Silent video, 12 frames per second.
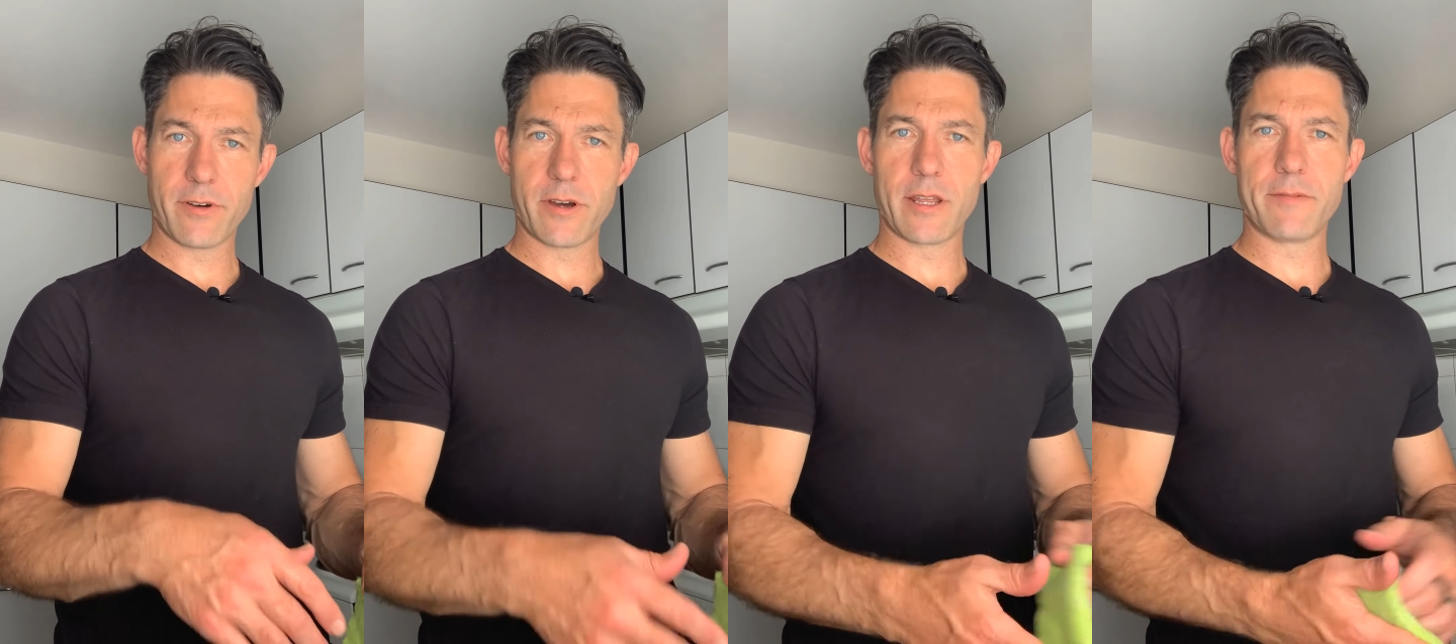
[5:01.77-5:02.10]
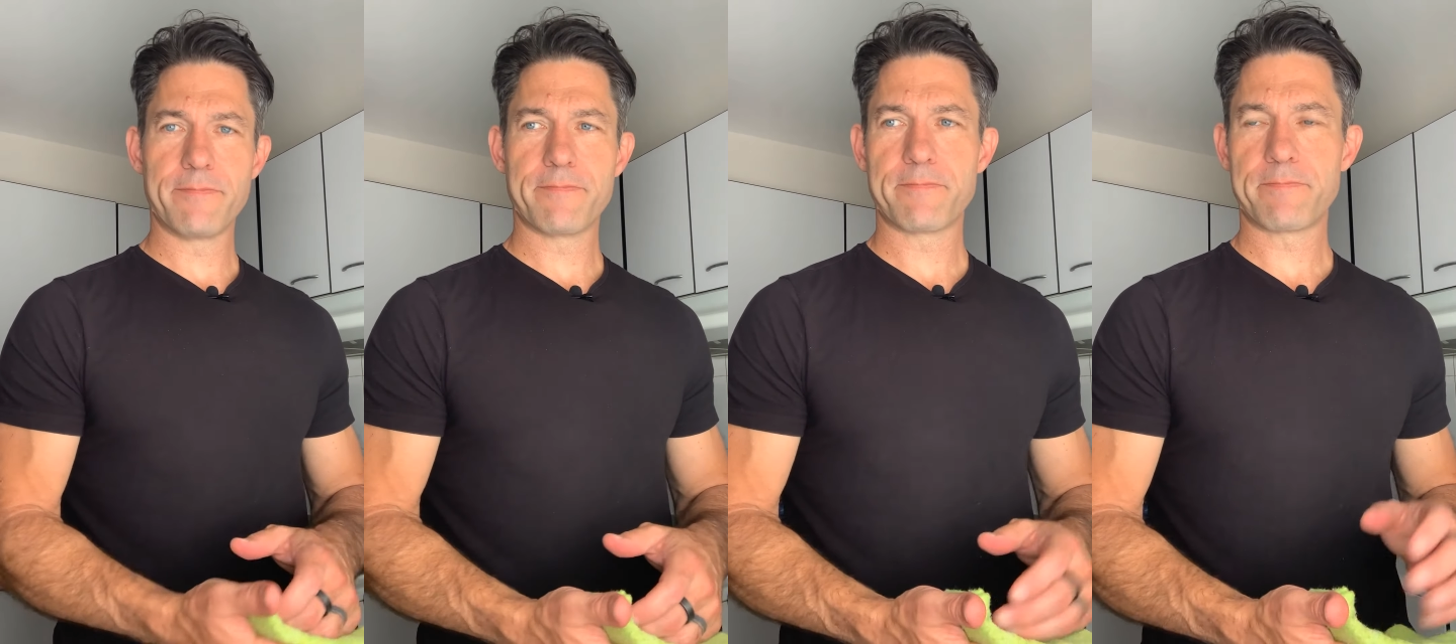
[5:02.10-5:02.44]
fired
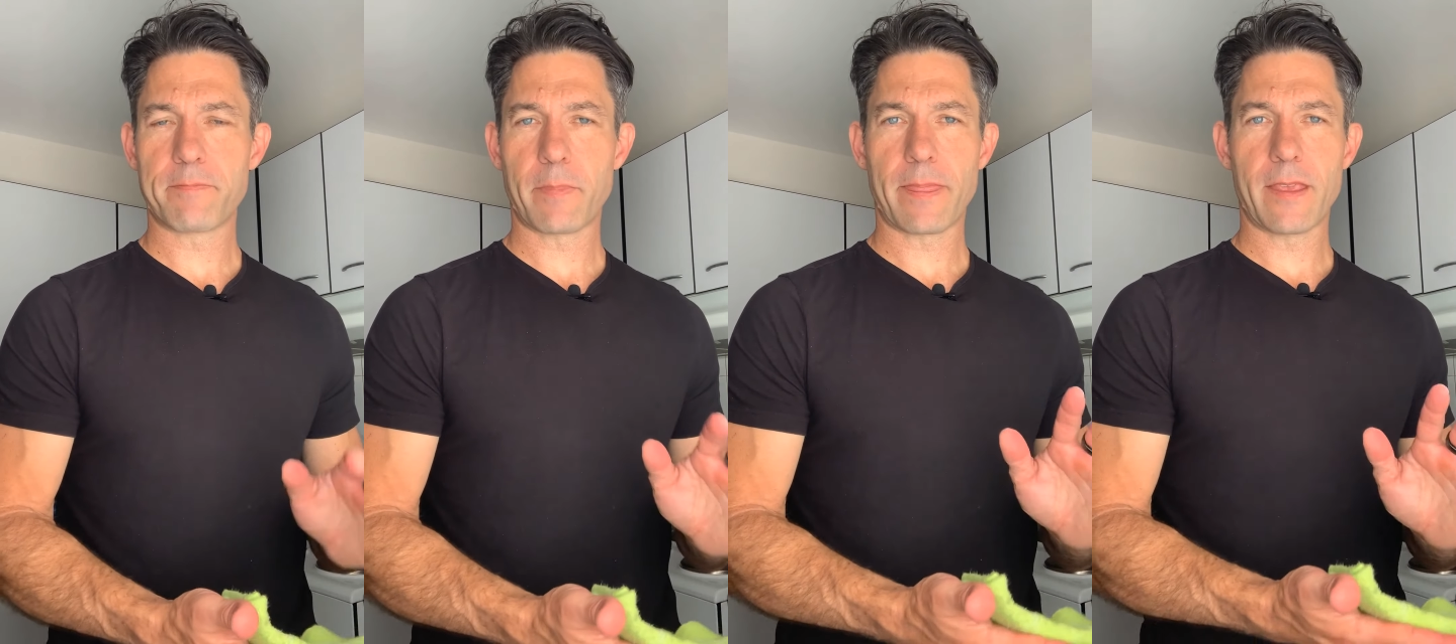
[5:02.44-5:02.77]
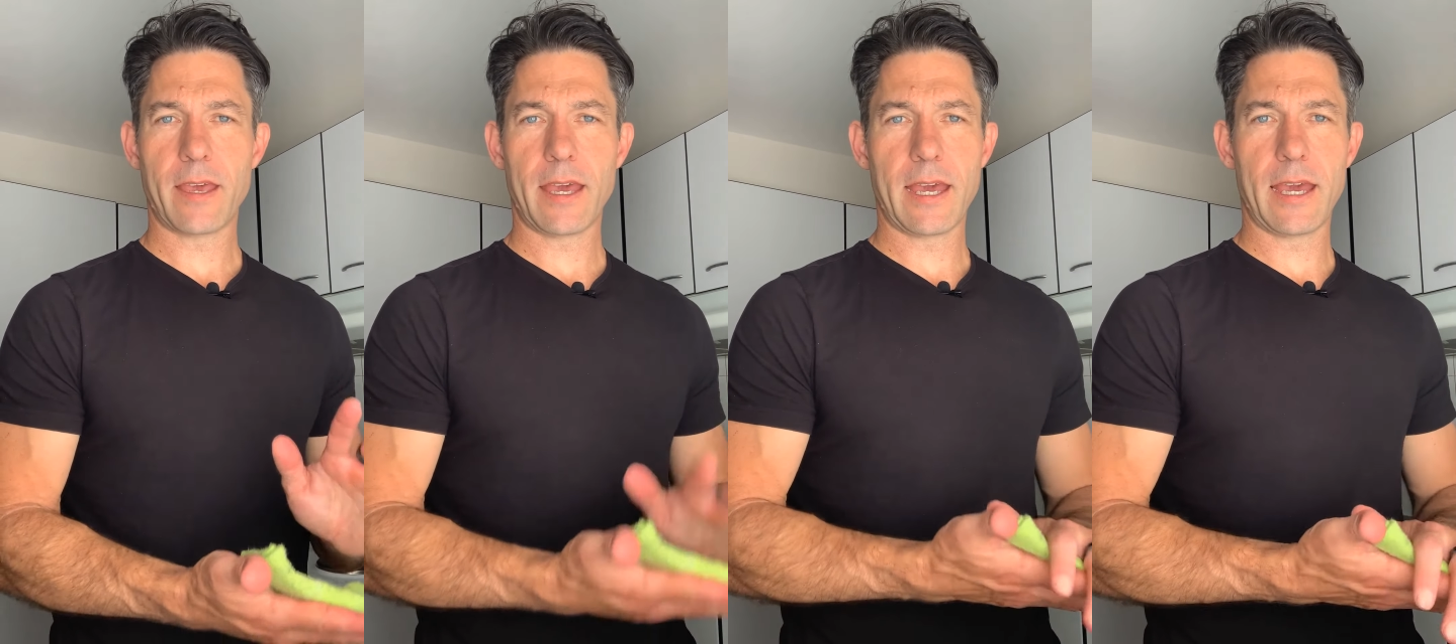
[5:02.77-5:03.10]
him,
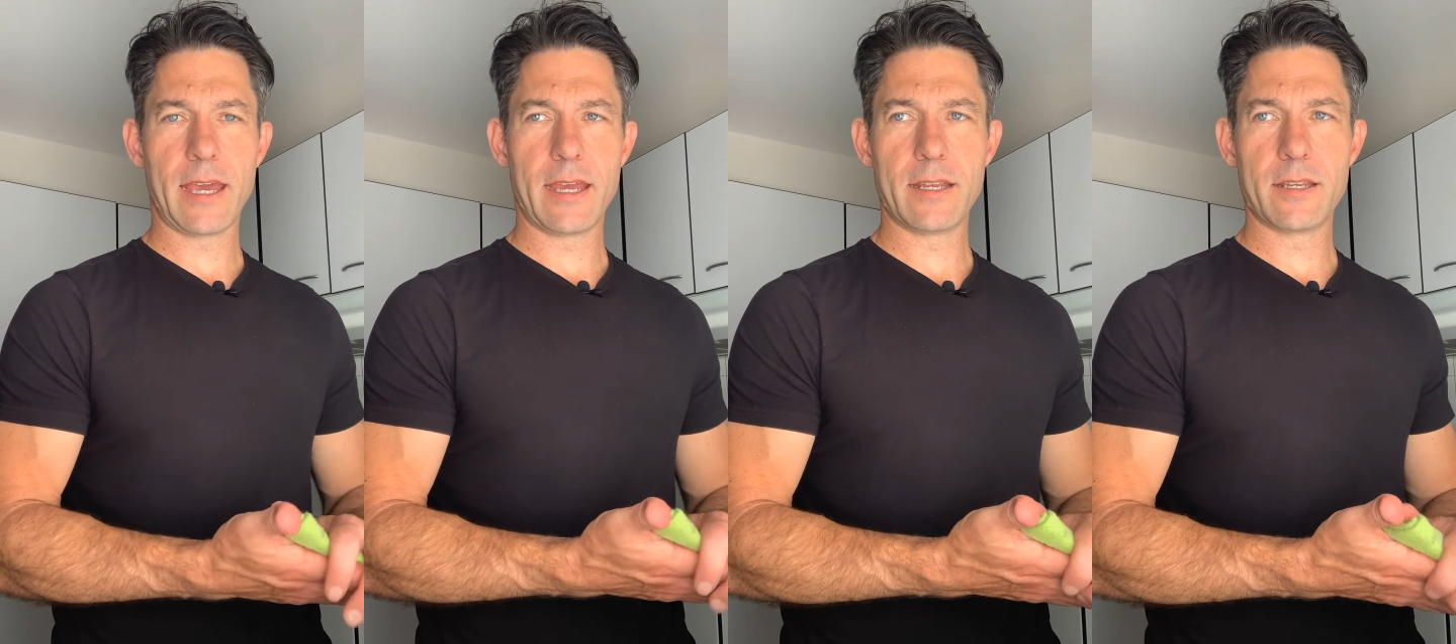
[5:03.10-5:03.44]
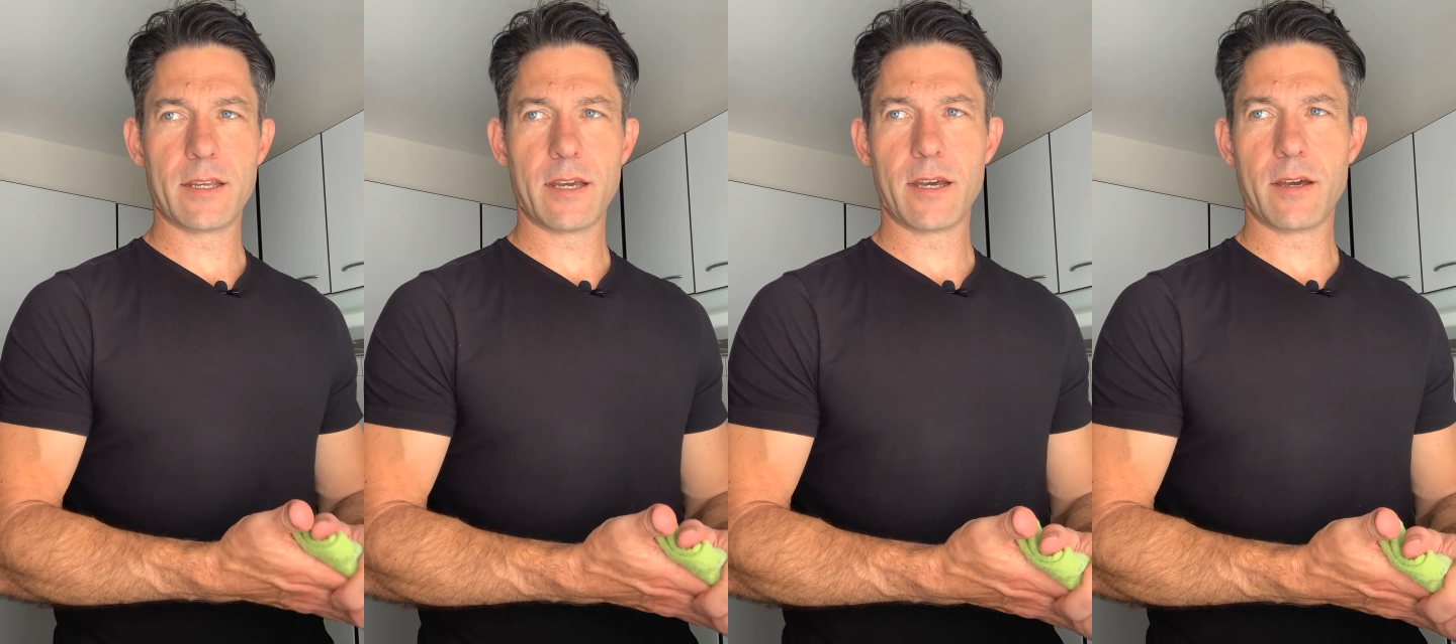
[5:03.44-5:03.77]

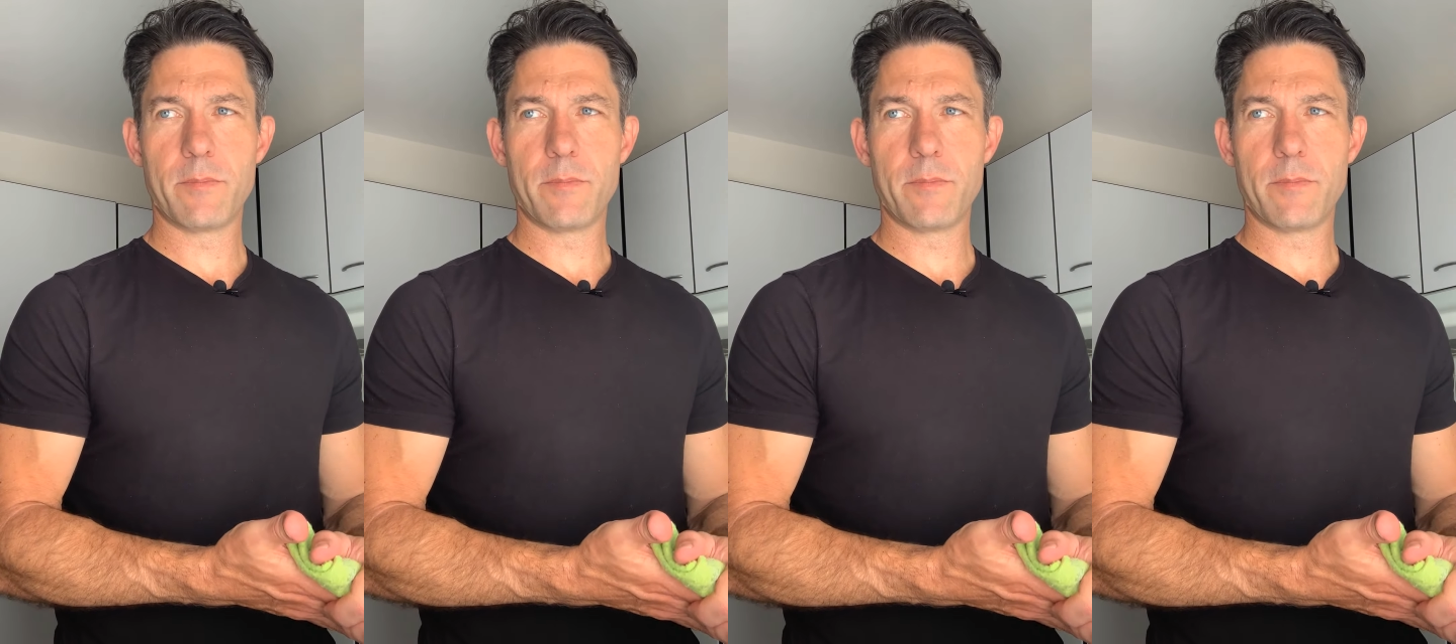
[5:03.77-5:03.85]
and